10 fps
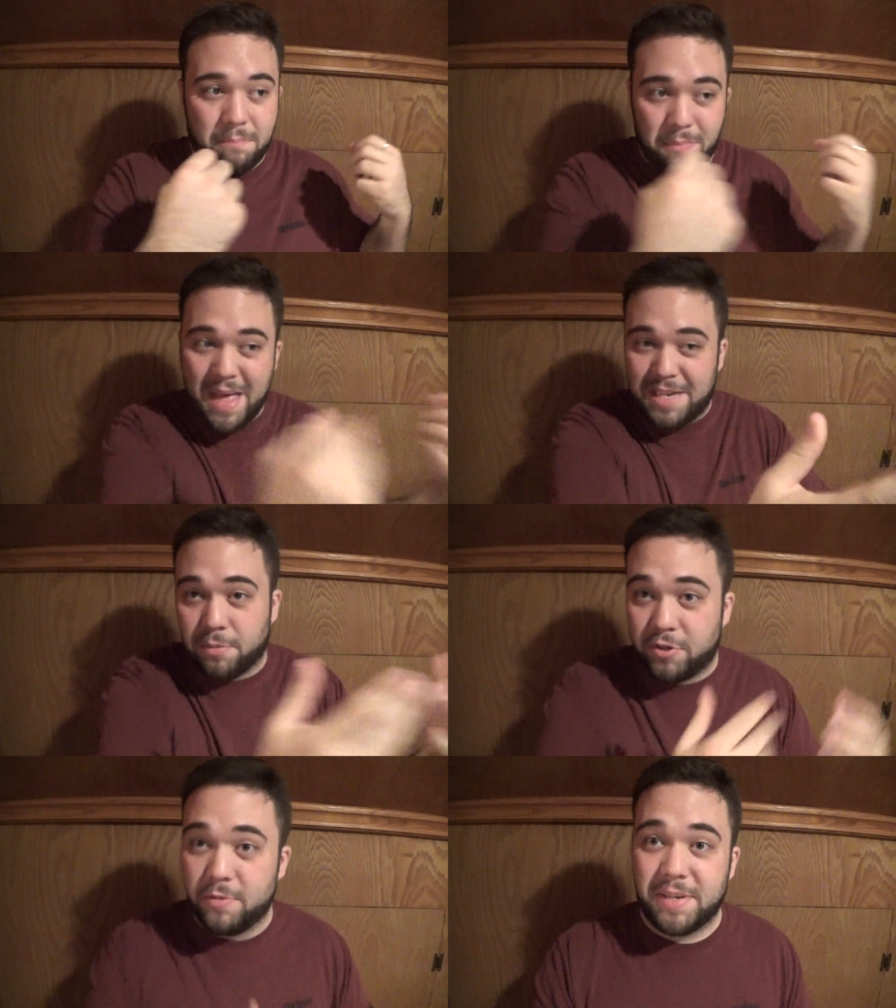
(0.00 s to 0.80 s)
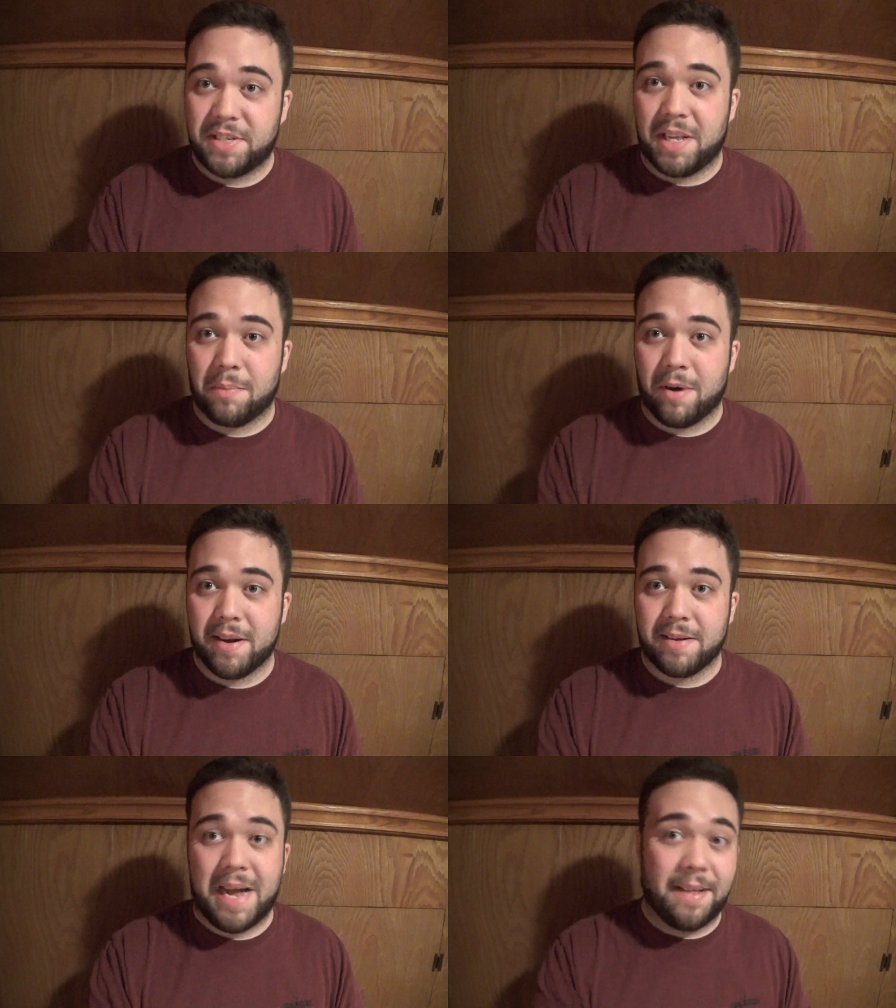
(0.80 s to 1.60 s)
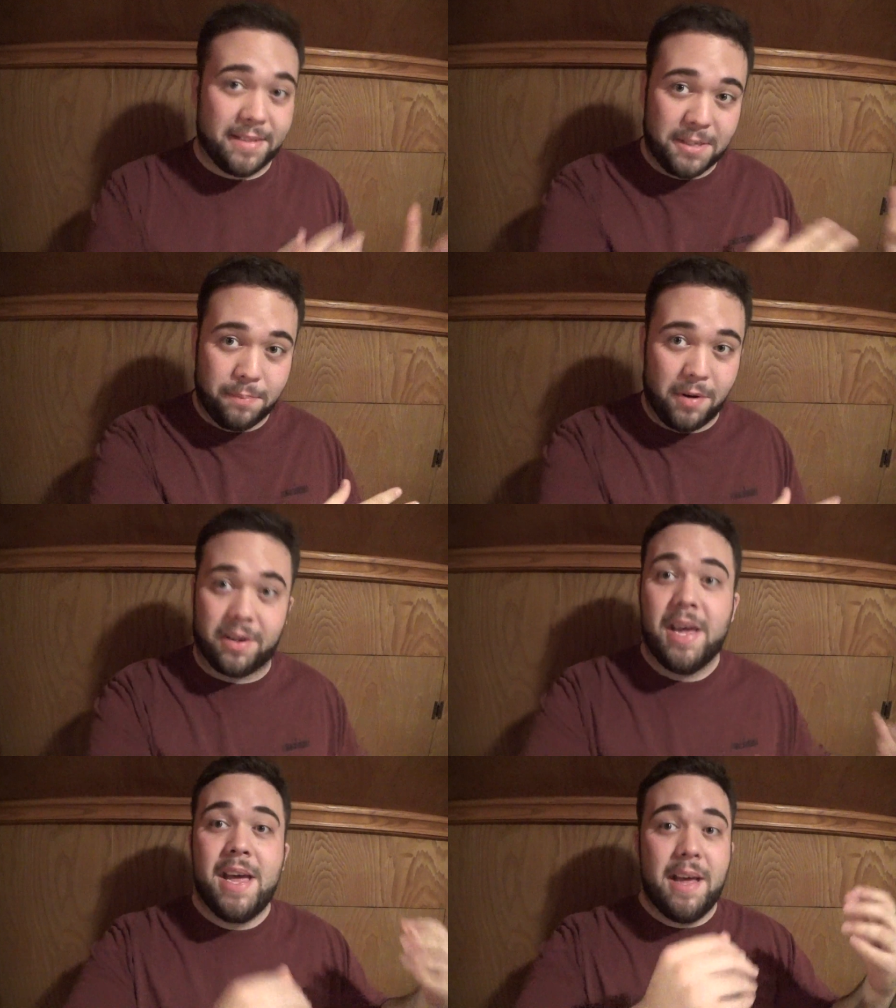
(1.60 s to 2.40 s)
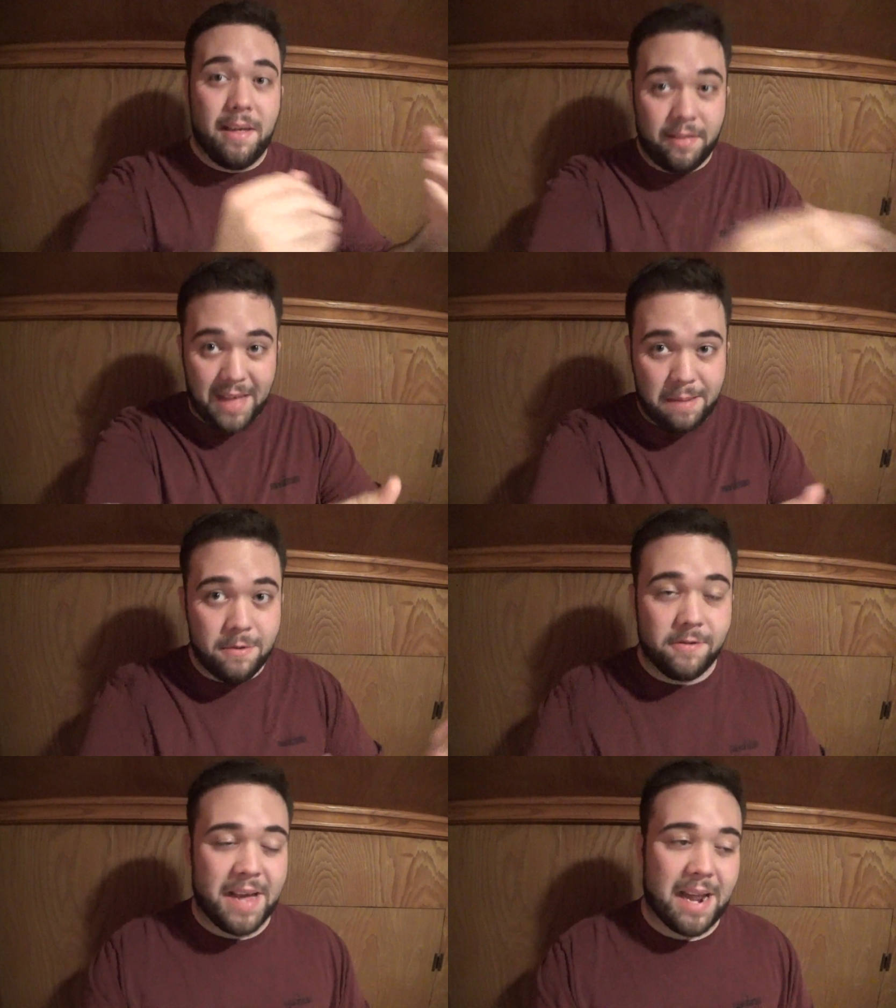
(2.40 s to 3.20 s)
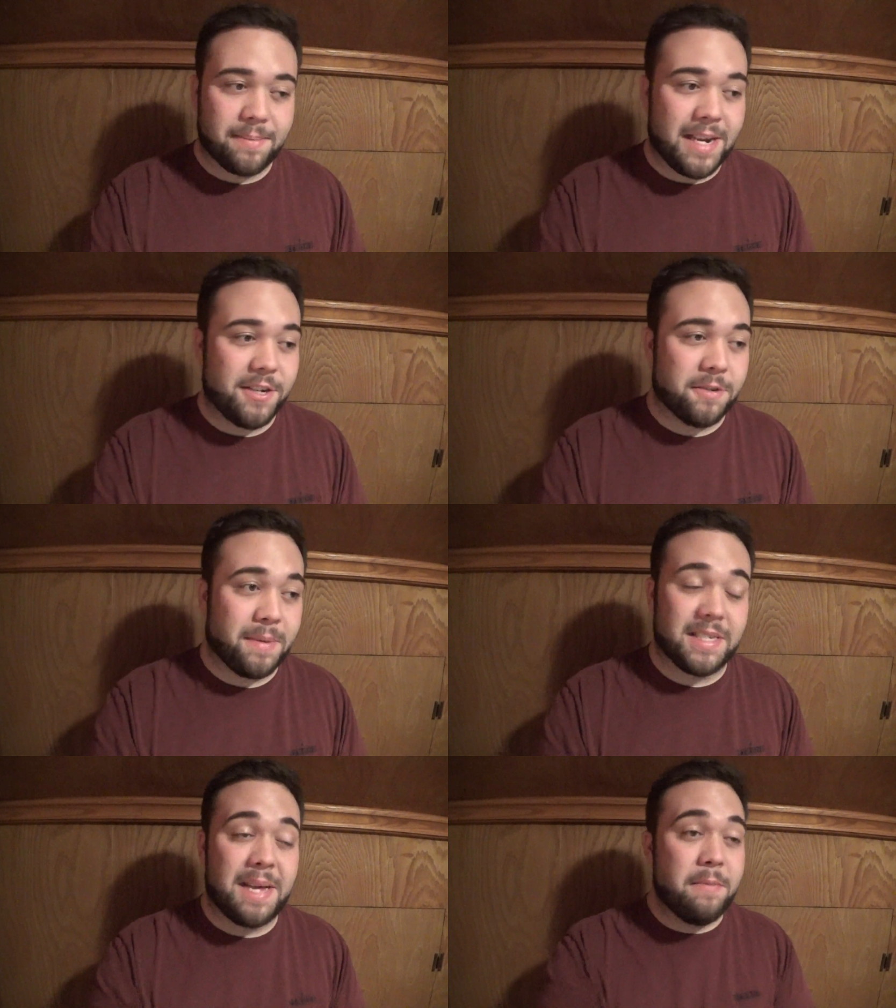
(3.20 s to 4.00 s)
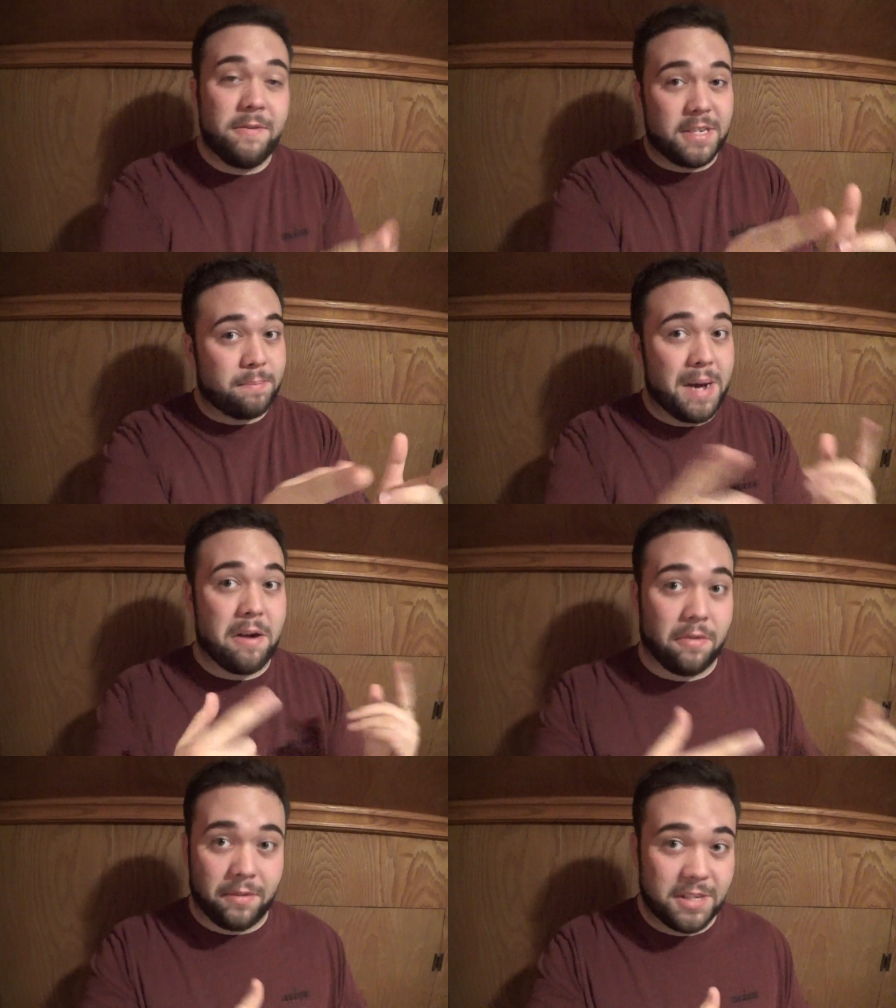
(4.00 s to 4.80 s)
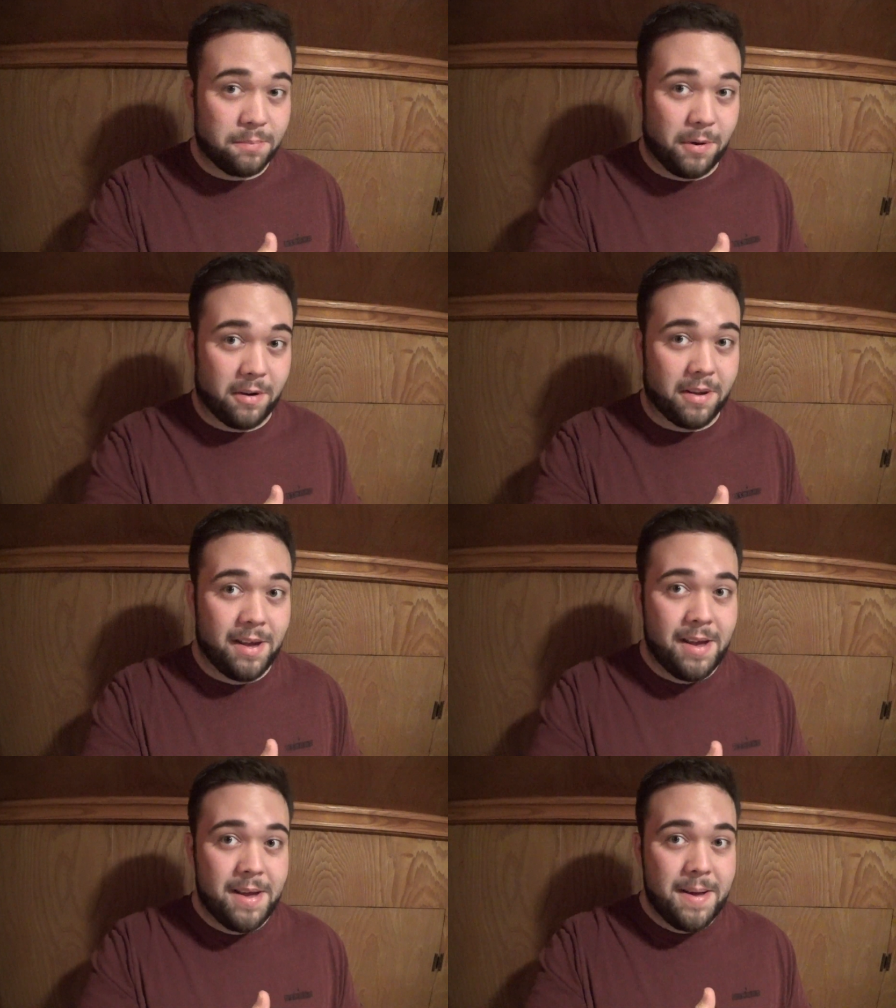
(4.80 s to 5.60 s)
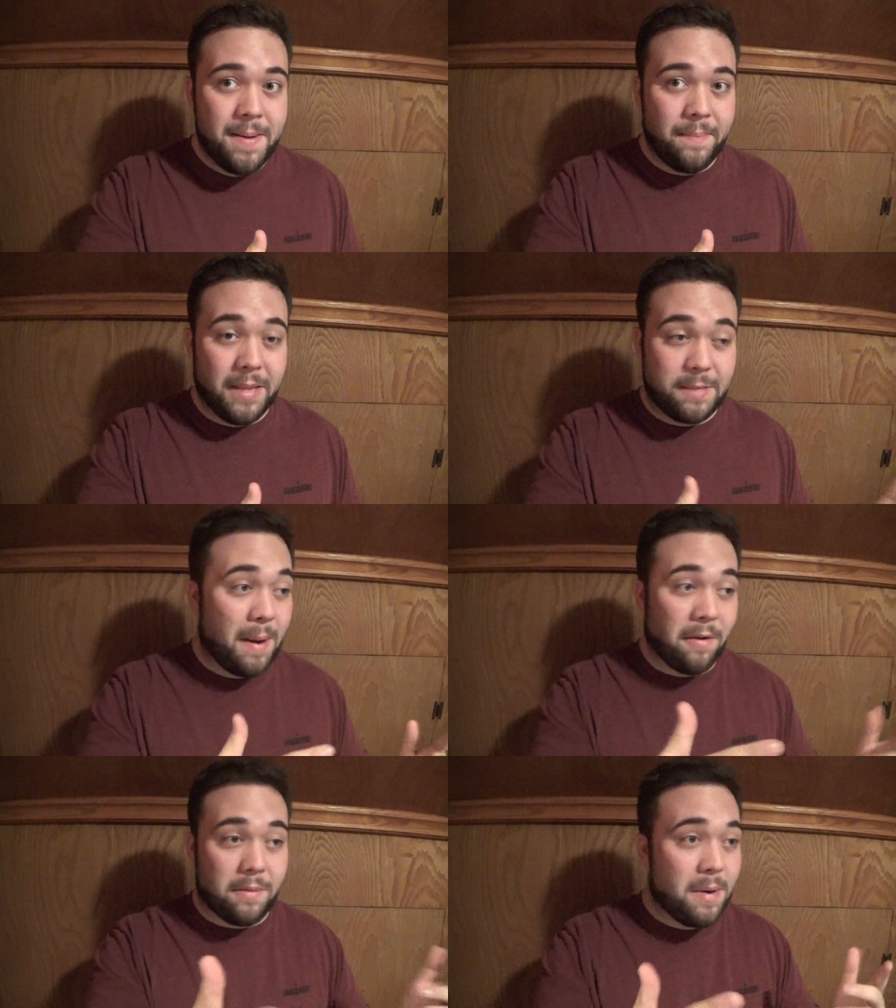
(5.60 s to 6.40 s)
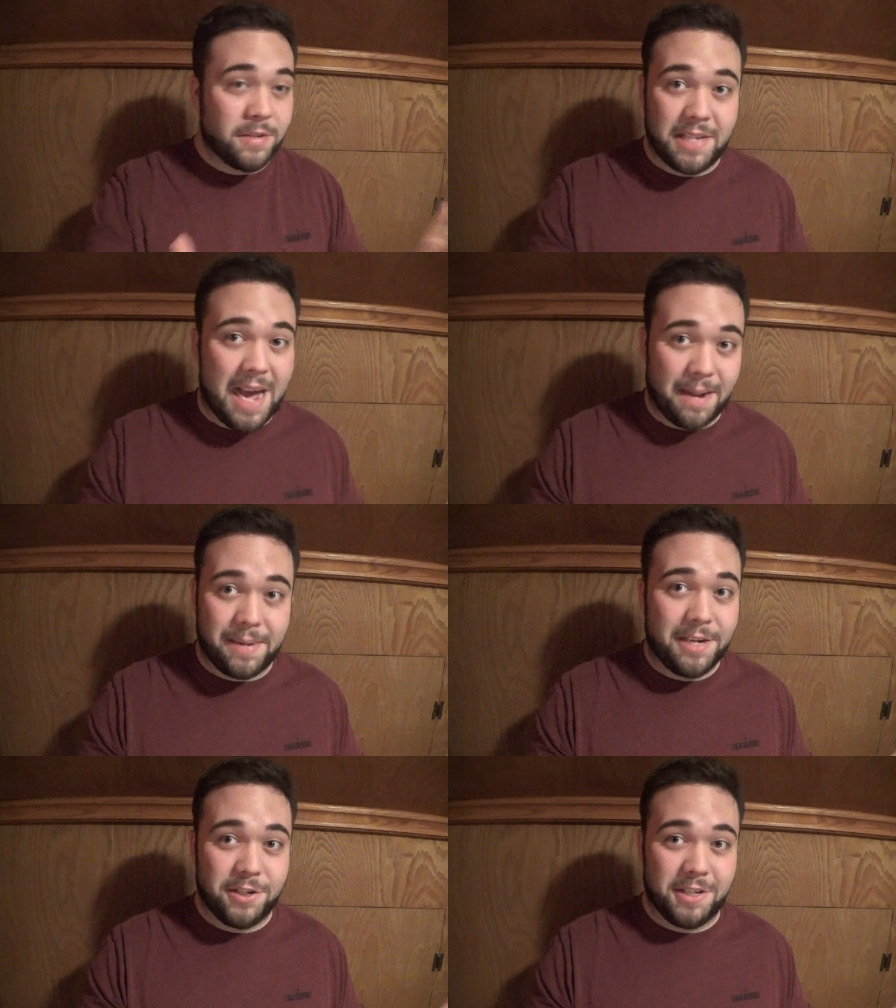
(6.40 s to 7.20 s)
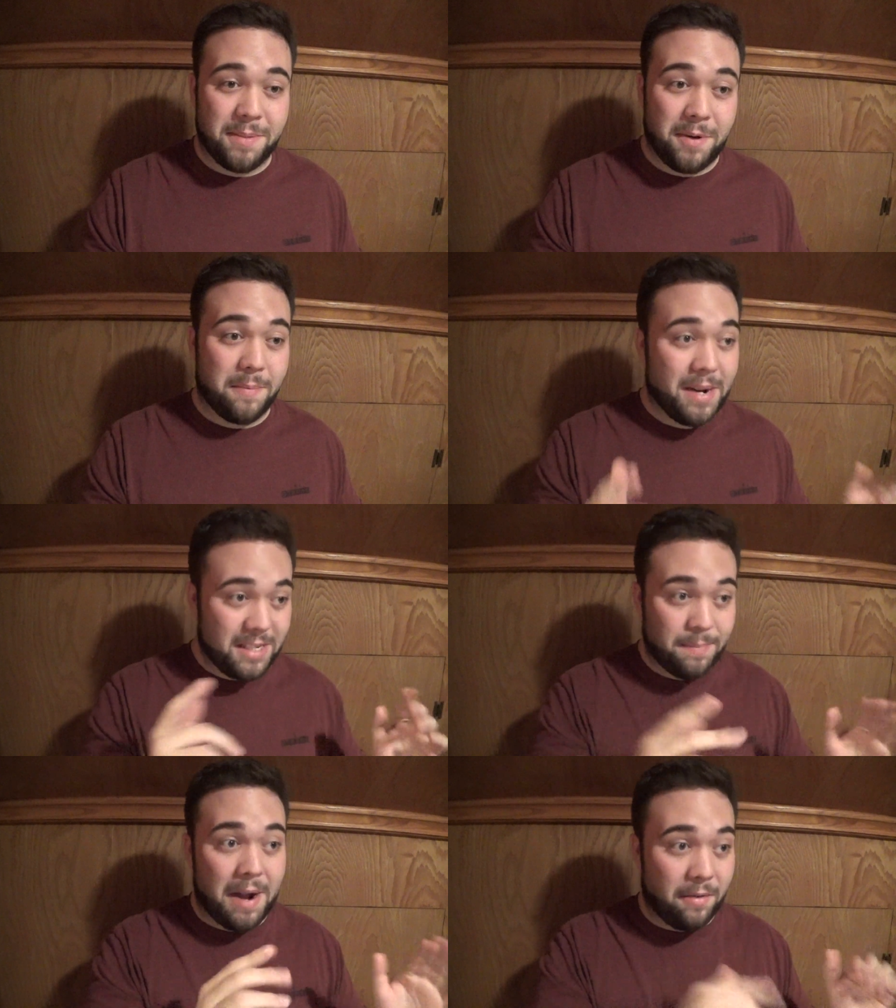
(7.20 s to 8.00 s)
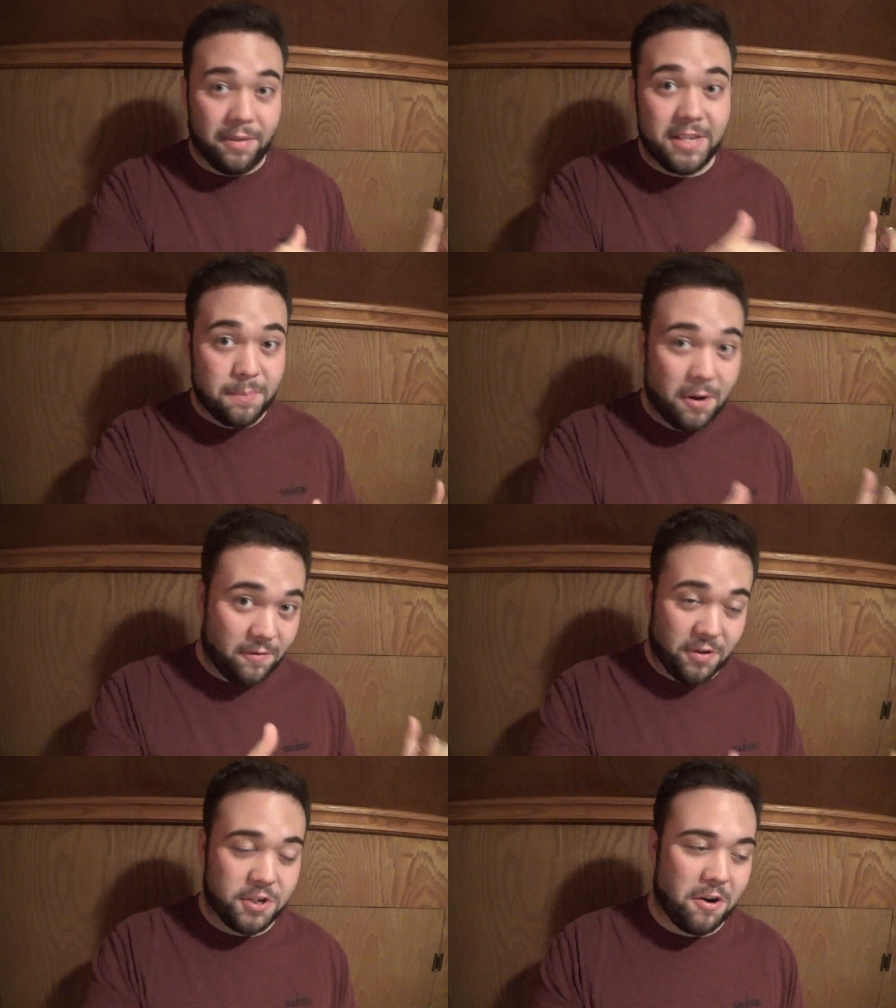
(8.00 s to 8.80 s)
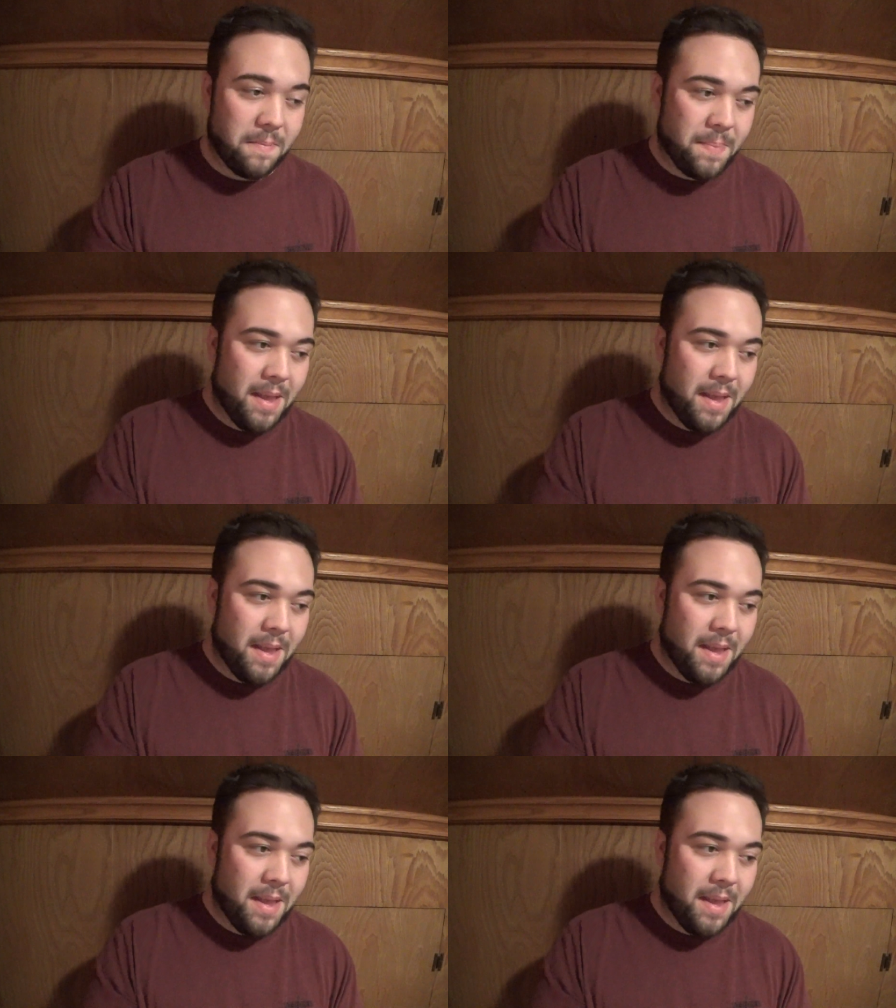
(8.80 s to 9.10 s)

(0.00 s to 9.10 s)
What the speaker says: that's what should be celebrated. Not this book, that movie adaptation. Because that movie's better than this book. It's better than most of the adaptations of the book, but it's better than this book for sure.